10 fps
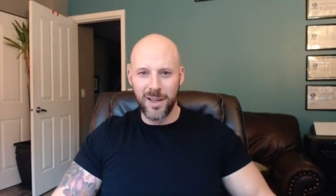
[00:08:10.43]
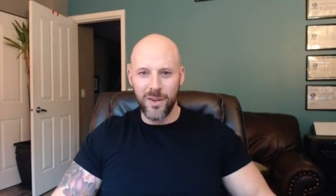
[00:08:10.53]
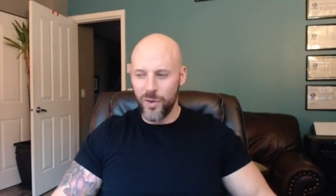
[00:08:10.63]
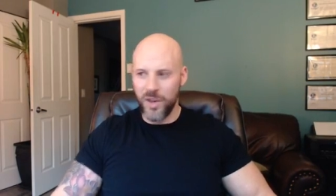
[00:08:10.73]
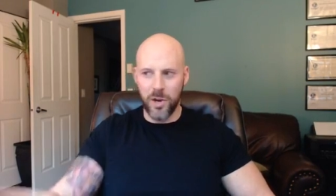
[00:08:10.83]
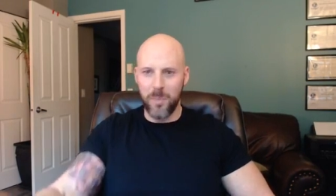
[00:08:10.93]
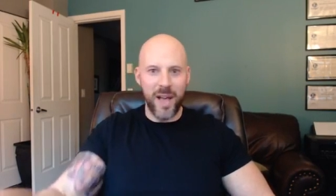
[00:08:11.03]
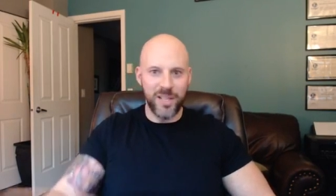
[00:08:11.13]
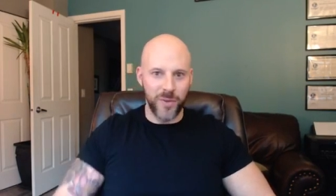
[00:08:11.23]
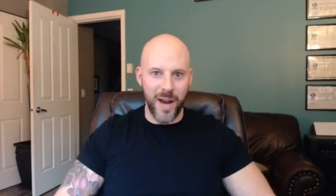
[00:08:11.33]
With your
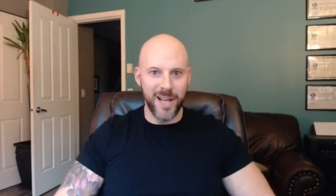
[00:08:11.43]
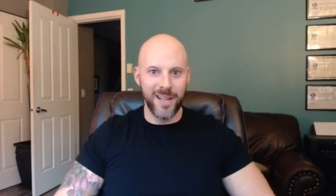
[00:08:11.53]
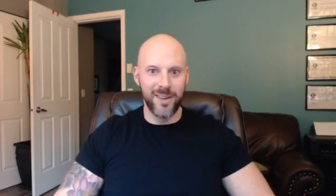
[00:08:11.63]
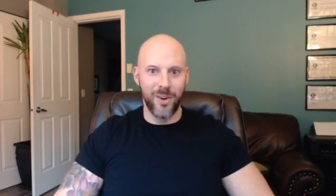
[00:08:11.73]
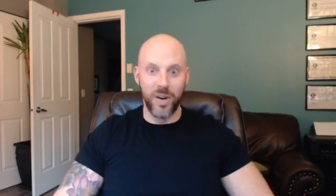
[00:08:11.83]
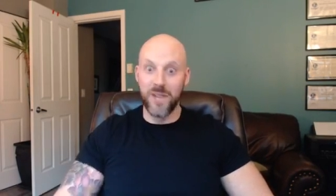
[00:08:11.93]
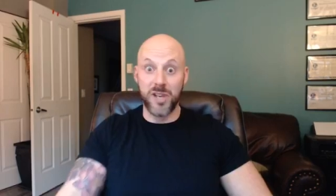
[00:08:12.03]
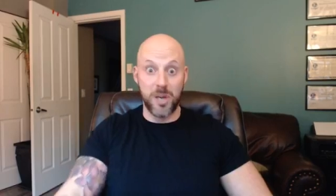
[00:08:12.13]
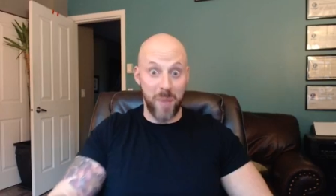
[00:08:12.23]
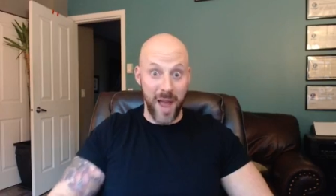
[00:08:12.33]
best friend? Or even
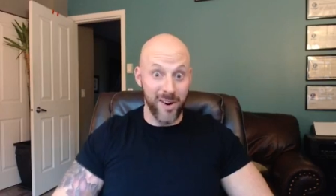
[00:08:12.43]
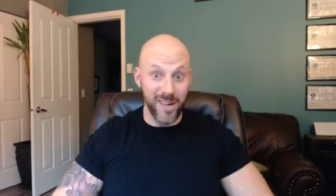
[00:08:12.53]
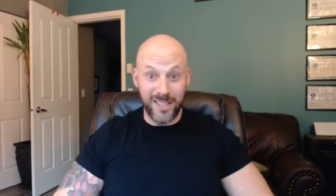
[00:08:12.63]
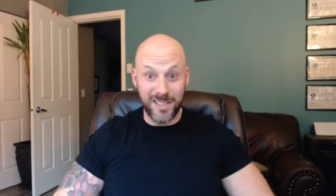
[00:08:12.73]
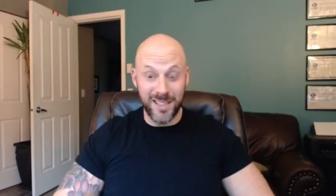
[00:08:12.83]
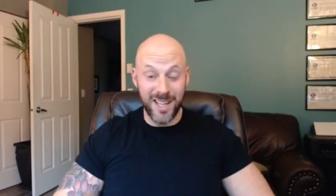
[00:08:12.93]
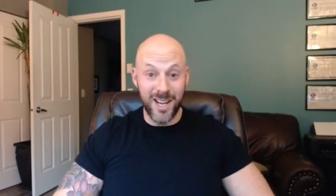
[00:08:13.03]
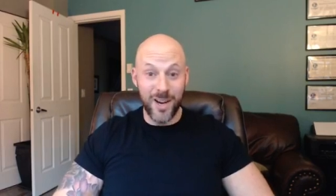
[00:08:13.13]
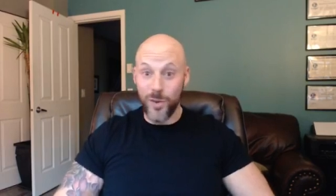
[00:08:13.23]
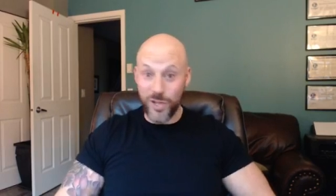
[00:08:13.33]
your parents?
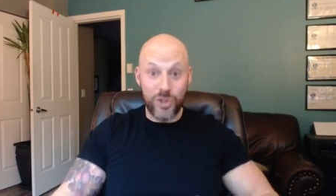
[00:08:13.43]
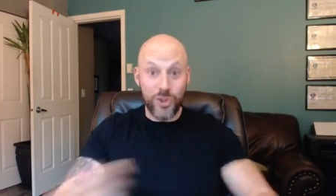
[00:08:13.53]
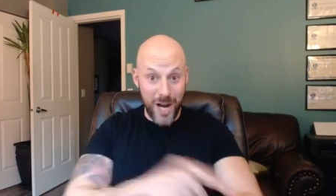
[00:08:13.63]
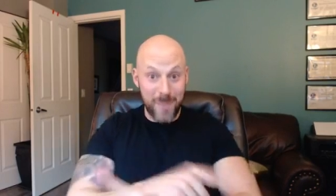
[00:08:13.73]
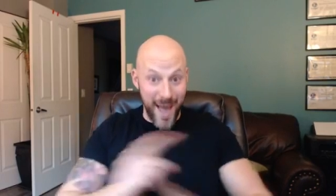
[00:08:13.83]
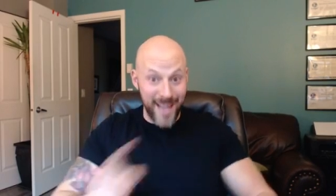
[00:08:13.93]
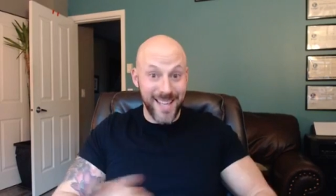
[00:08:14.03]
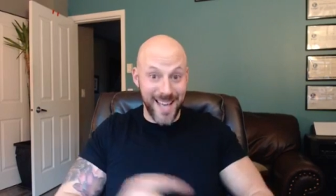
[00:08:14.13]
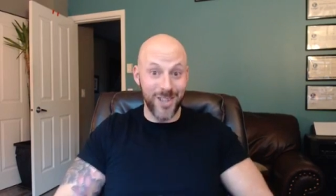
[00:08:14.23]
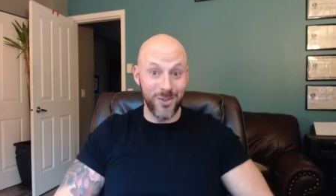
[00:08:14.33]
Would you trade bank
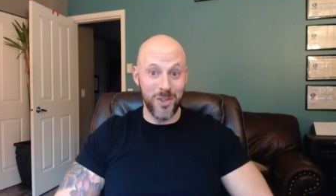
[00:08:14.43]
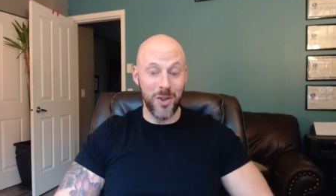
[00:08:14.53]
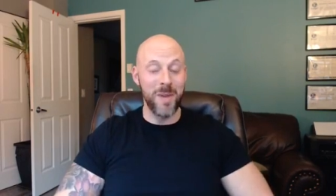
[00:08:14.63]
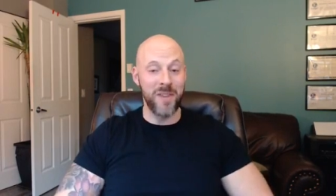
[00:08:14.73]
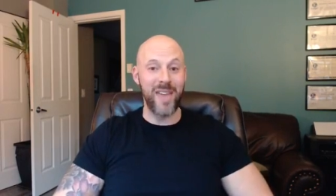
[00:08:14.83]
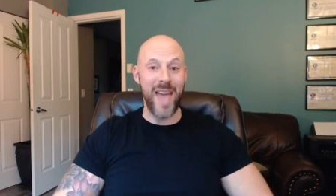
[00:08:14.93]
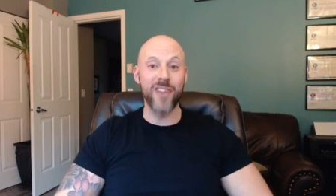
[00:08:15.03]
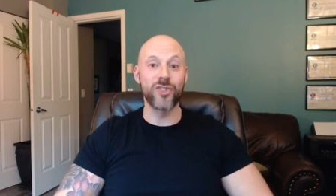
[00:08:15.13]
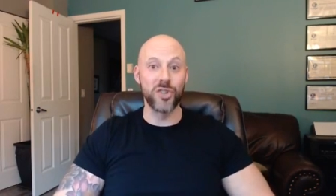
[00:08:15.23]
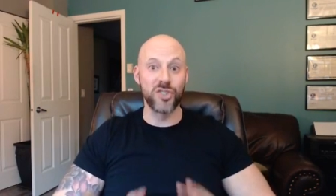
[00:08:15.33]
accounts with them? If the
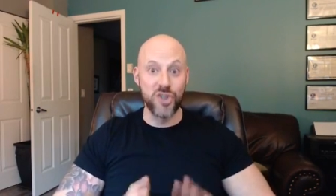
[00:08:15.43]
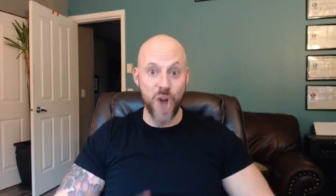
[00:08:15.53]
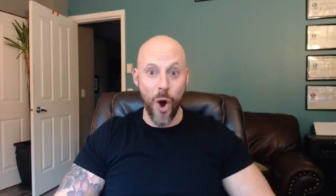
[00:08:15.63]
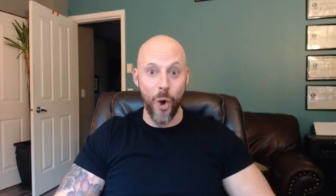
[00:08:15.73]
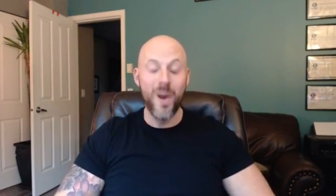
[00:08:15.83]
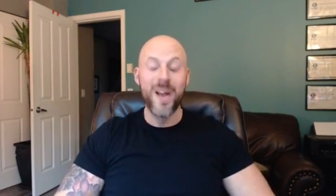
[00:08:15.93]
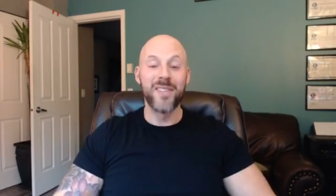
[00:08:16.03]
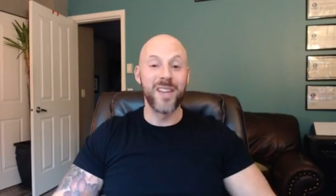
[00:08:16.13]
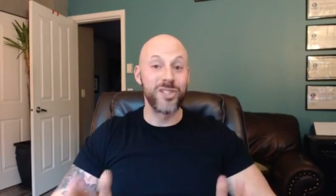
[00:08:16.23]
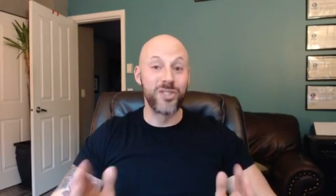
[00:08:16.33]
answer is no,
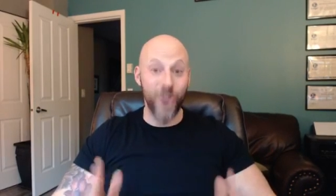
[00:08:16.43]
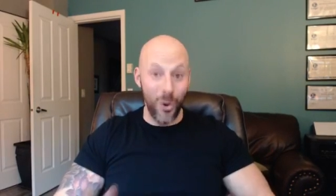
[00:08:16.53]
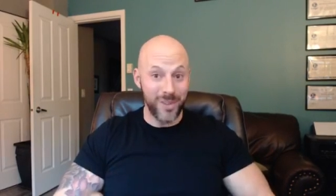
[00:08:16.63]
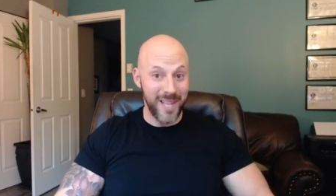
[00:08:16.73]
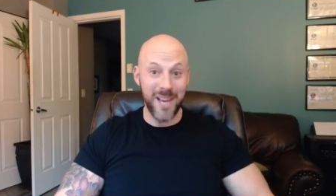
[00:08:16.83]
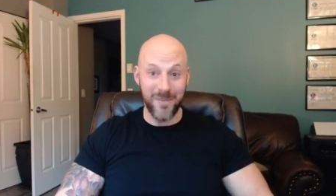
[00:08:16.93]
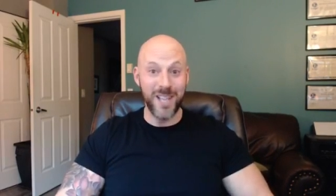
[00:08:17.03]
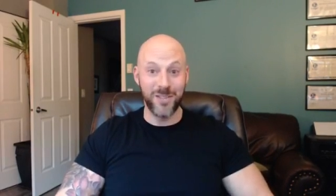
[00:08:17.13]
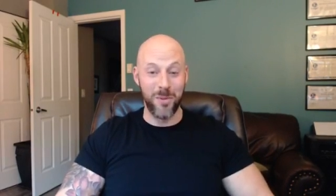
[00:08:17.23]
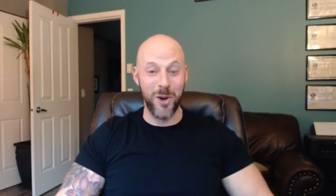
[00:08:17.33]
then don't take
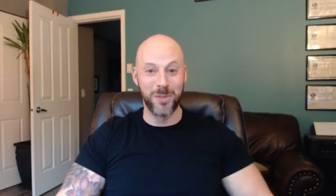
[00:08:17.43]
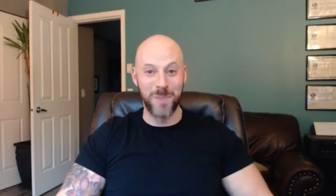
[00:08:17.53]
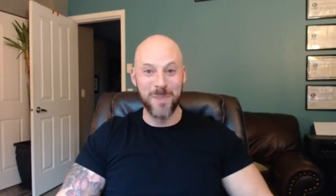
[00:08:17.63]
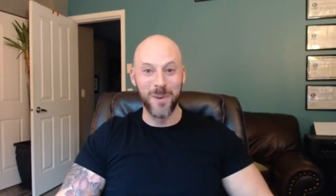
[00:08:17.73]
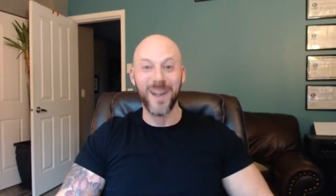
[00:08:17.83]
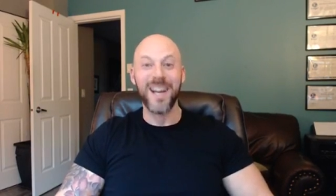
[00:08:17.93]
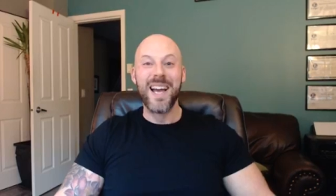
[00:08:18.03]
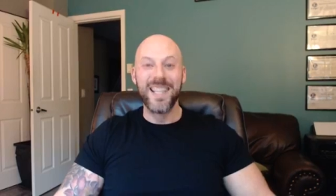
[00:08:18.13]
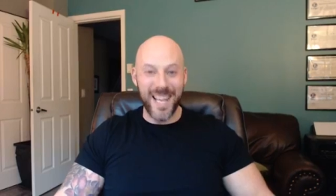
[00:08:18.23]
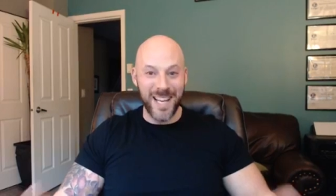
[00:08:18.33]
advice from those people.
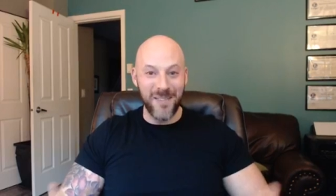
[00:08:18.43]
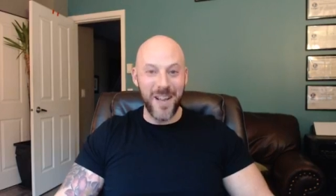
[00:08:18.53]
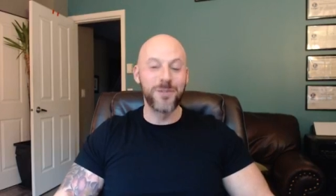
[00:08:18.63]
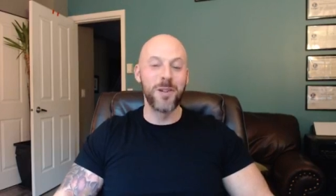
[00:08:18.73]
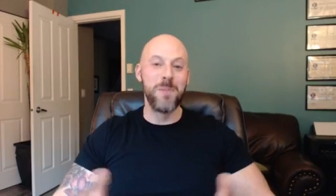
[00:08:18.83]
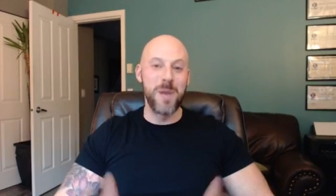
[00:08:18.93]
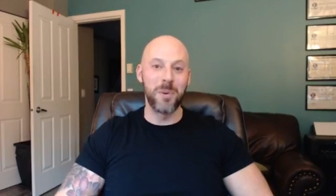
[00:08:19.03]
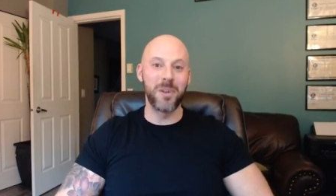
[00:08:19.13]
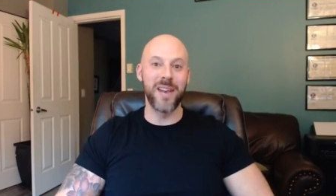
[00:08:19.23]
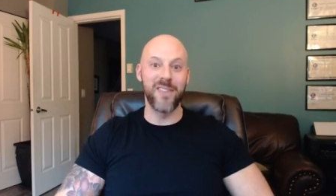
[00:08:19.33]
Take advice from the
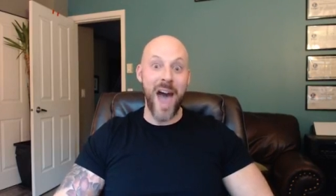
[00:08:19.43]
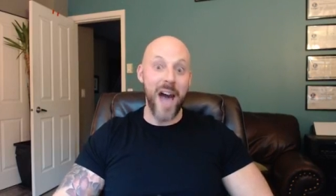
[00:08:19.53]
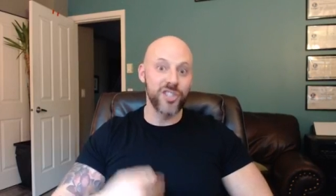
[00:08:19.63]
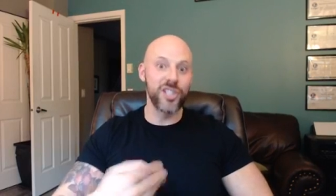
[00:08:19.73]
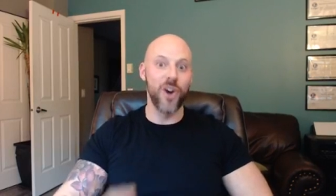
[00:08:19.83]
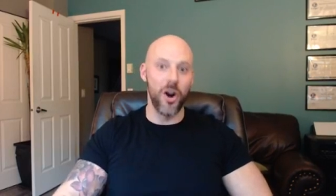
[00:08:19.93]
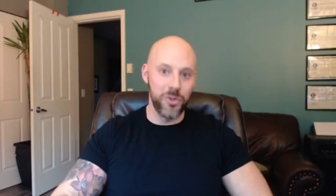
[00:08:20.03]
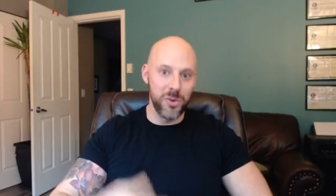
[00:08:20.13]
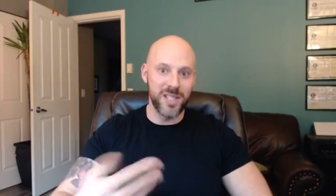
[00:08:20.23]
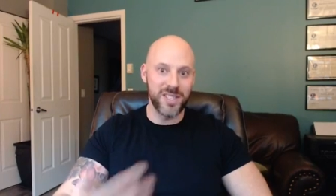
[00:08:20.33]
people that have actually gone
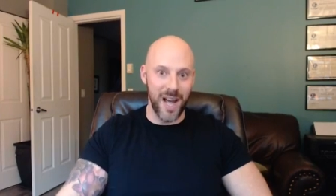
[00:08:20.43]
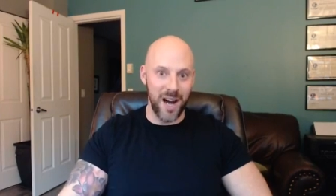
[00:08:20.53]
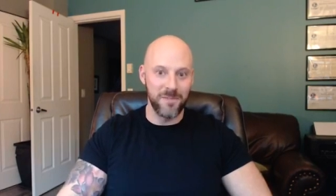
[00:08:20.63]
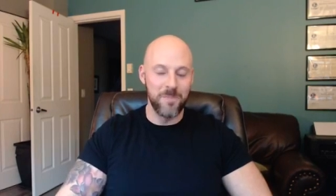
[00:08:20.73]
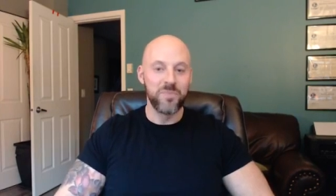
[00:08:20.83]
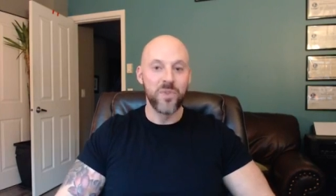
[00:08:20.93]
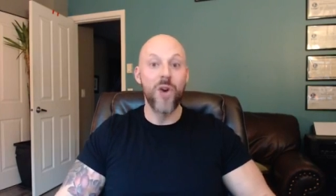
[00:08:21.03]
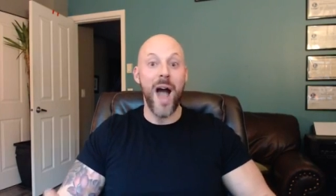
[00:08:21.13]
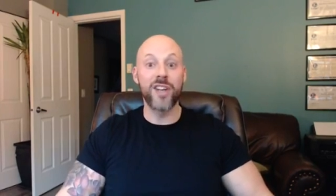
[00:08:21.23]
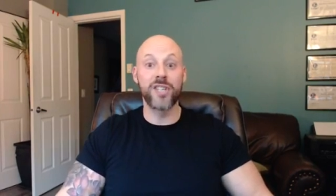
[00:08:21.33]
through this stuff, who
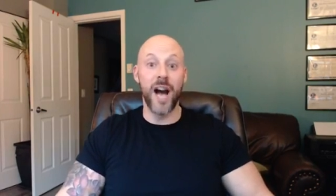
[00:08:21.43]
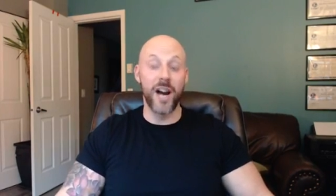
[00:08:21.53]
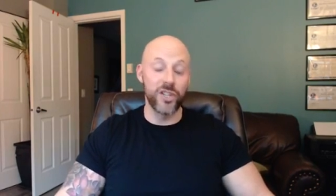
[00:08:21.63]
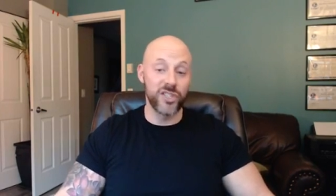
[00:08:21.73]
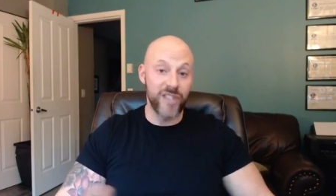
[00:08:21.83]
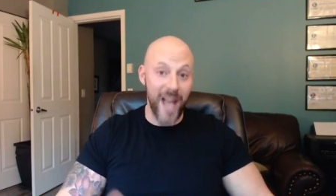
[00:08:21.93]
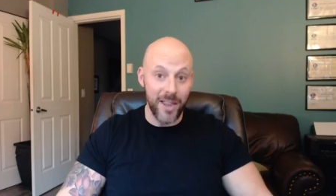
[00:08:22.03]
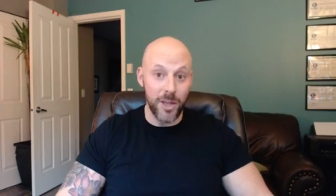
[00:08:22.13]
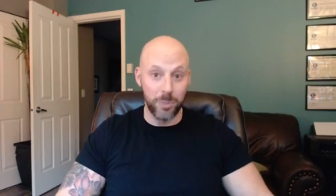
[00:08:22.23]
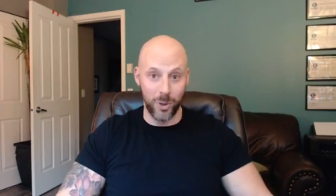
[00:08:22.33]
actually
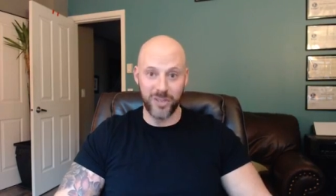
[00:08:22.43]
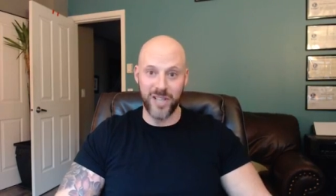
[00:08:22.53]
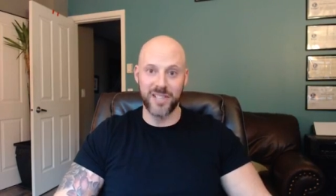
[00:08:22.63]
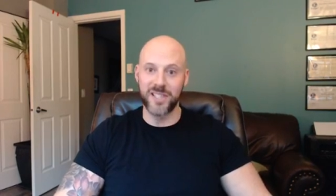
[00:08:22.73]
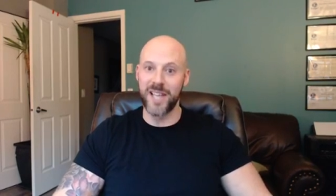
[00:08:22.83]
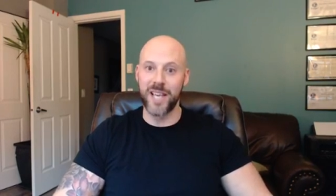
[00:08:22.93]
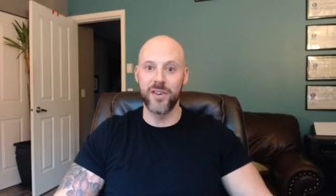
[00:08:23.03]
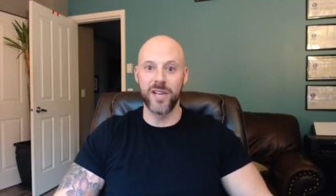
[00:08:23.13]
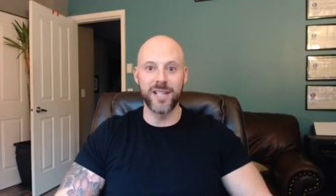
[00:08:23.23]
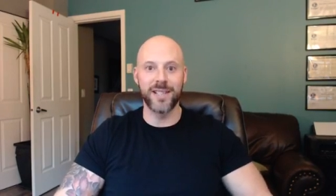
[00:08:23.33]
understand the processes that you
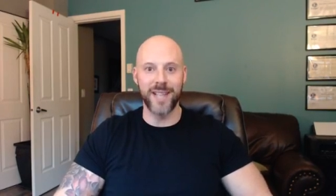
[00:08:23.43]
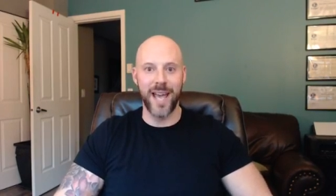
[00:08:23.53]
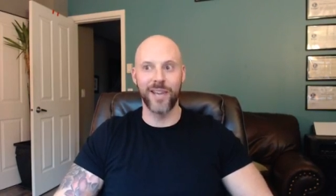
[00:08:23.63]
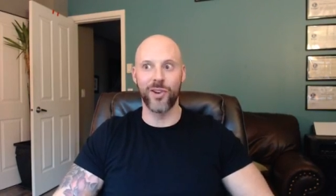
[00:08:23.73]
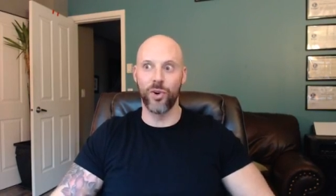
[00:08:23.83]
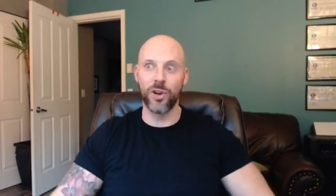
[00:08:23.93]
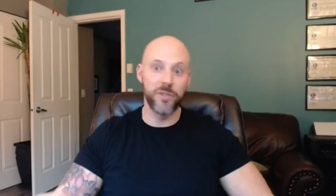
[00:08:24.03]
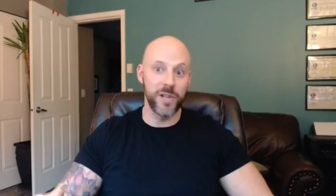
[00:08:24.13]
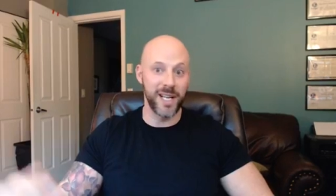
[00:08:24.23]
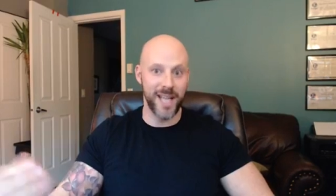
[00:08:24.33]
need to take in order for
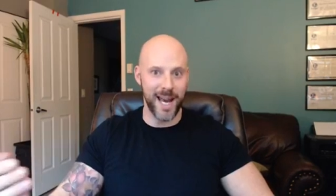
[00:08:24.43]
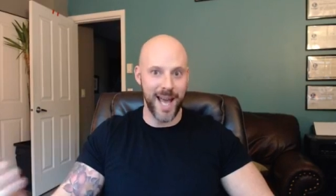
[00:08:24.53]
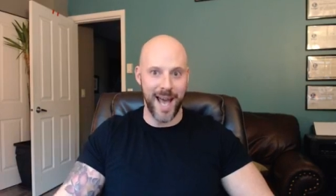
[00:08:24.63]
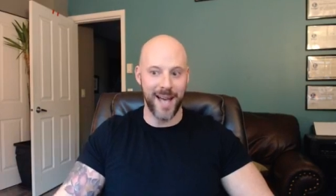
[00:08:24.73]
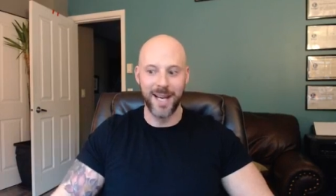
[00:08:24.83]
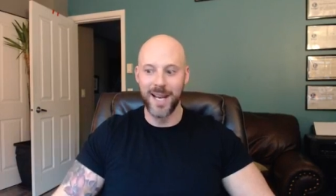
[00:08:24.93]
you to get ahead.